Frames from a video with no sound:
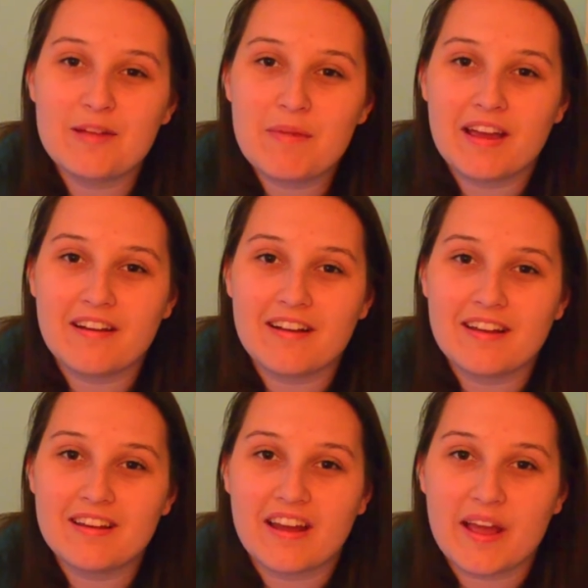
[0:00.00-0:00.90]

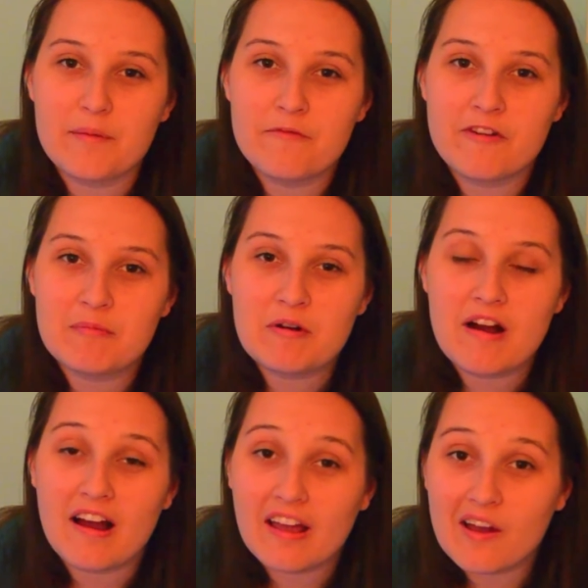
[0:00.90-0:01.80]
Erin. I'm from
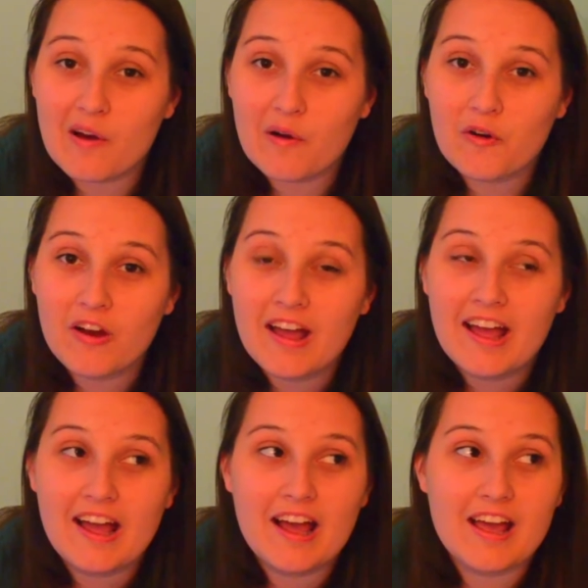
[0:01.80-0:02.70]
Ohio,
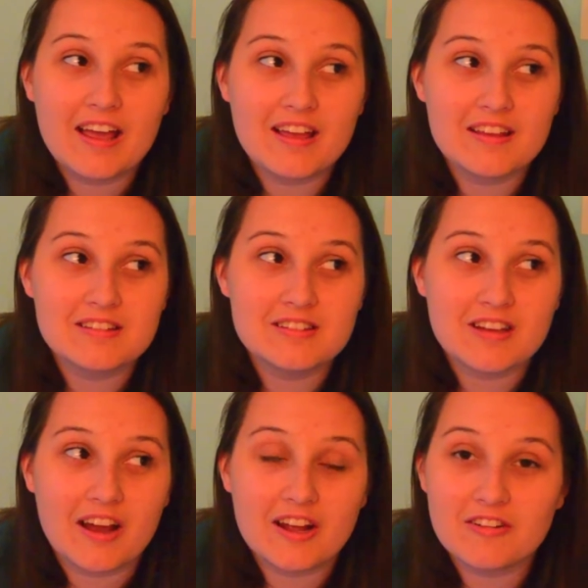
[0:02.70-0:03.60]
and
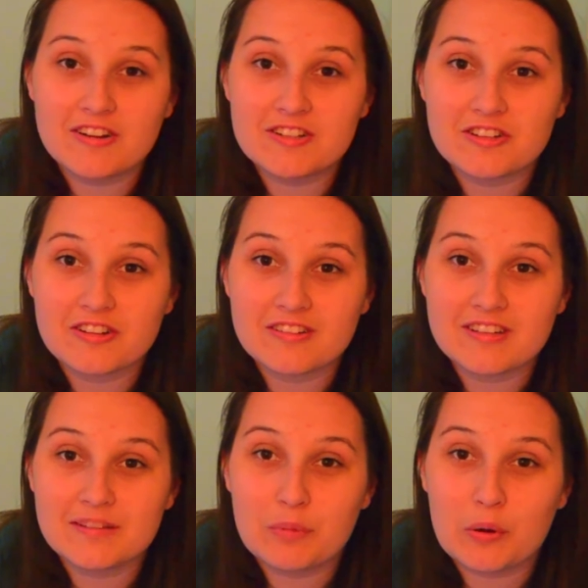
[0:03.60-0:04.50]
I
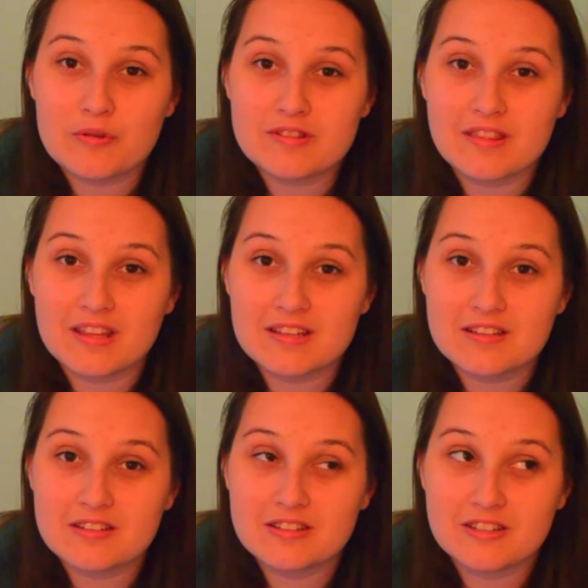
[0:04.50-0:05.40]
originally posted this
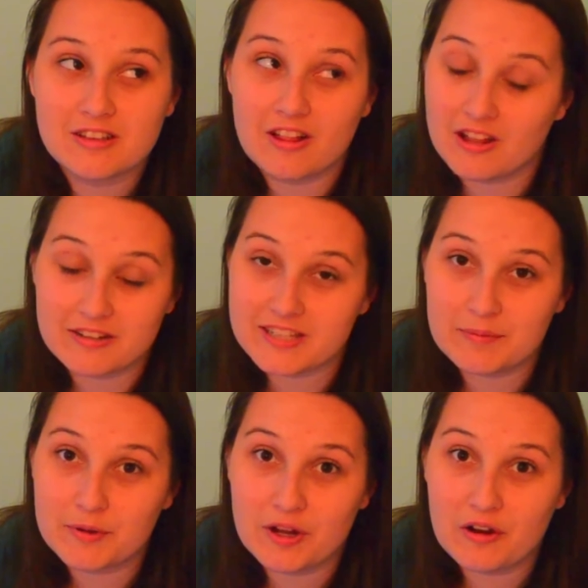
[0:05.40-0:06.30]
a long
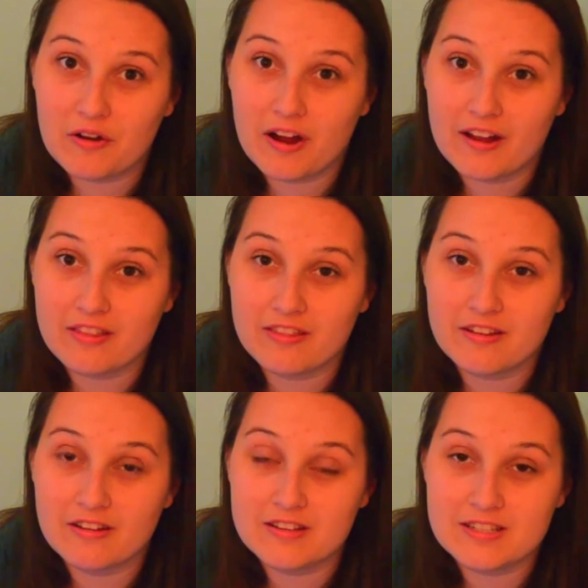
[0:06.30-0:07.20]
time ago on
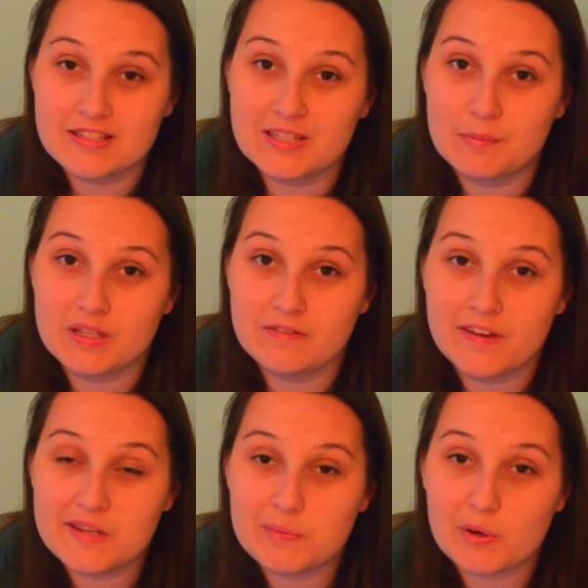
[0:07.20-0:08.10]
the DCP
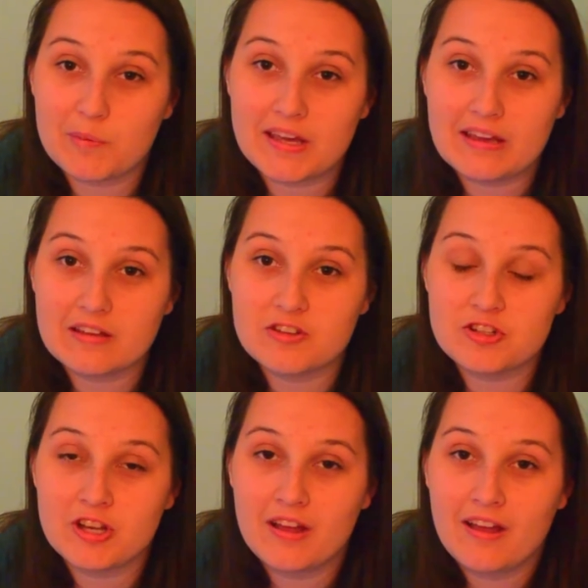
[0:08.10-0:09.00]
Facebook page,
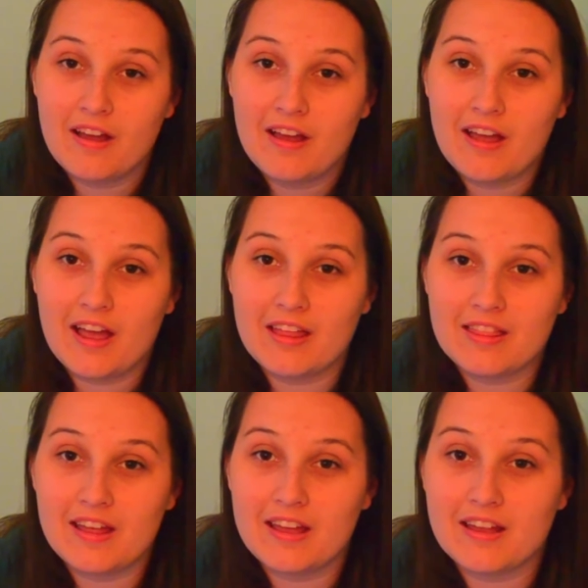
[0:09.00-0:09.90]
and
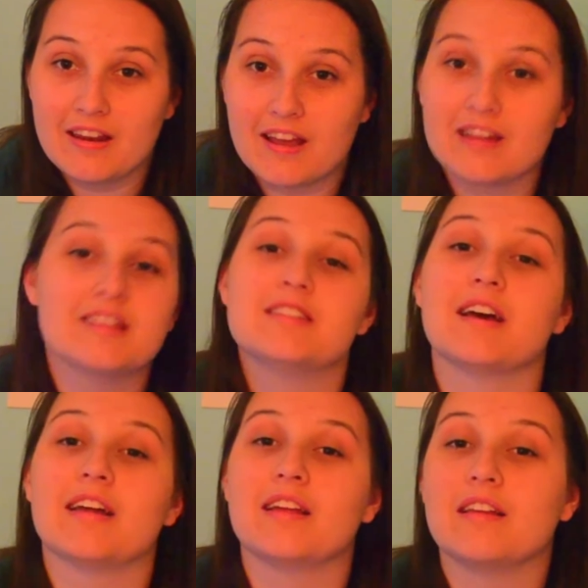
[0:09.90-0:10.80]
then I
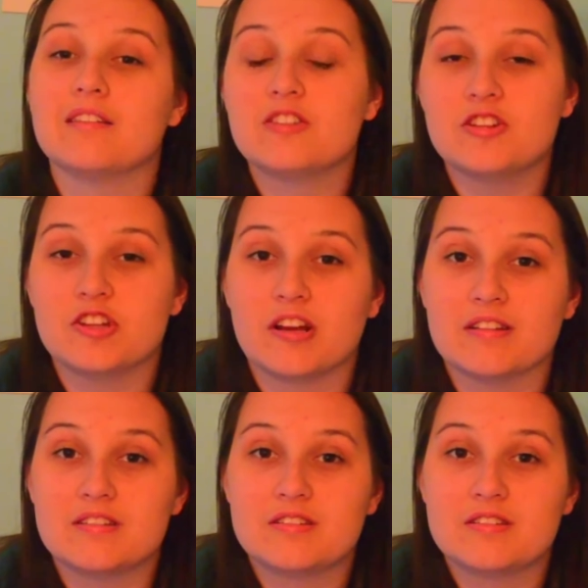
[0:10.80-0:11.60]
decided to just